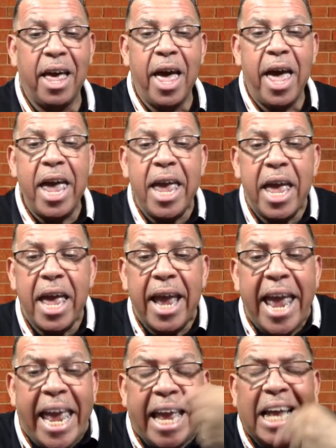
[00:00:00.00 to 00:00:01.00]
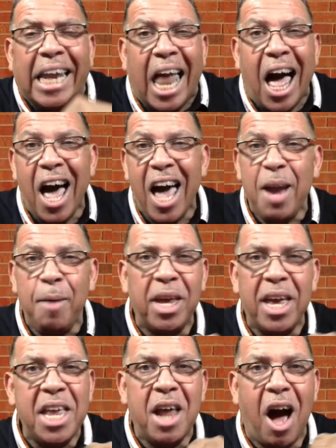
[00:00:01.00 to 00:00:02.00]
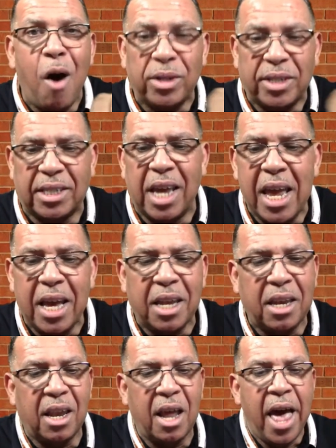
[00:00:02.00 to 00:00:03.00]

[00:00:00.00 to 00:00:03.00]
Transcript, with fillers: He, he, he climbed in our skin